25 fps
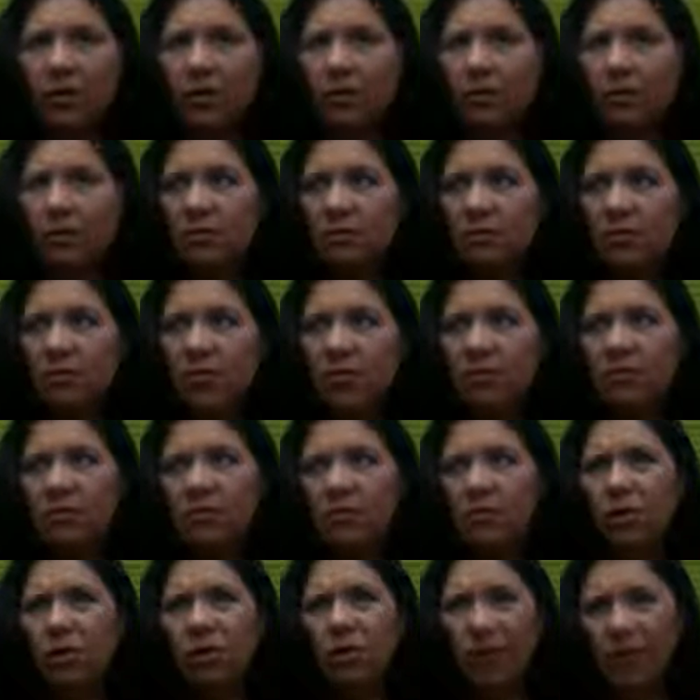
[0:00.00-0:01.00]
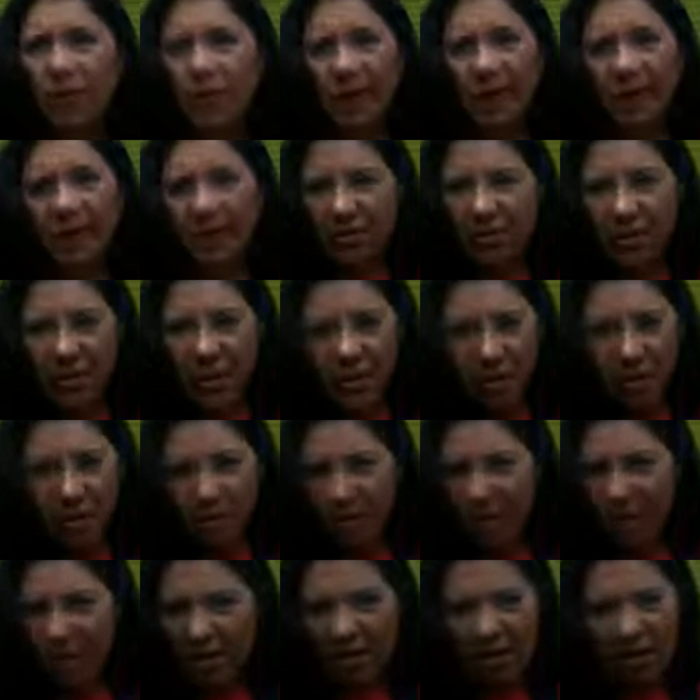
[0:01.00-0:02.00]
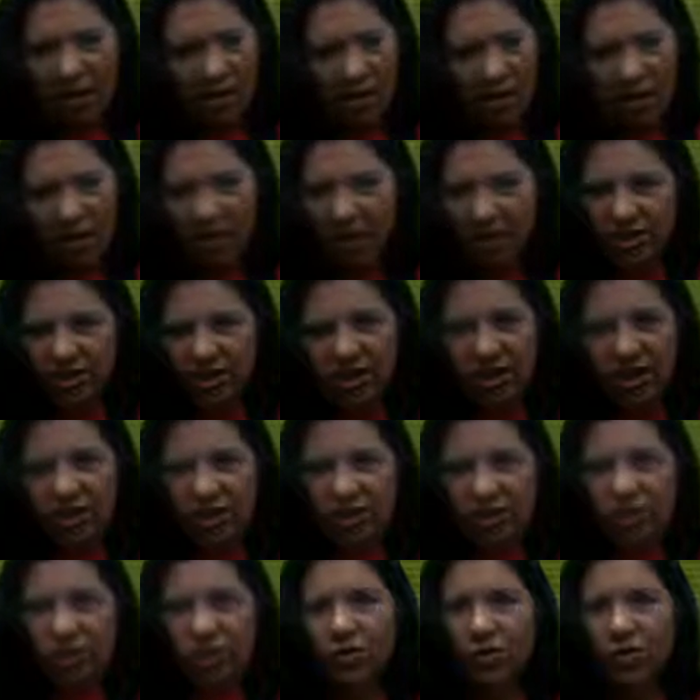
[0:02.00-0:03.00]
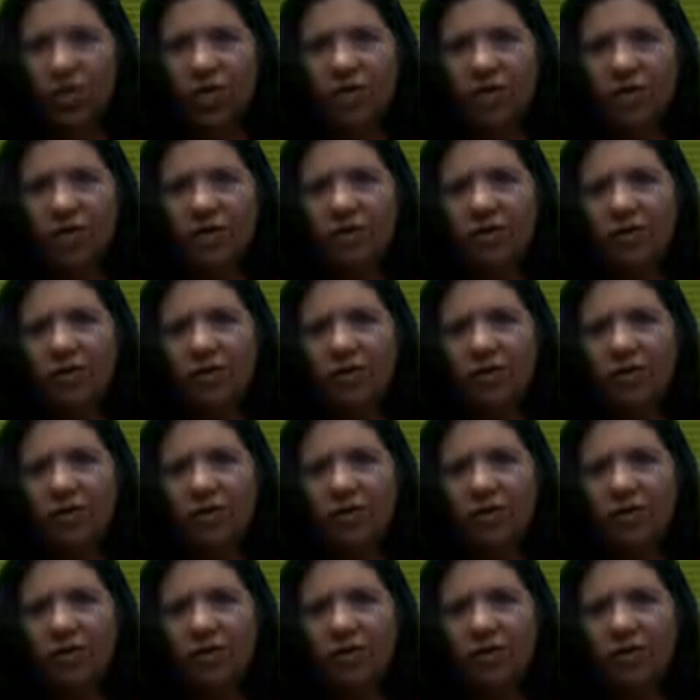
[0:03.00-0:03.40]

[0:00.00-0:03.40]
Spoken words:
time to time it is changing. It is not,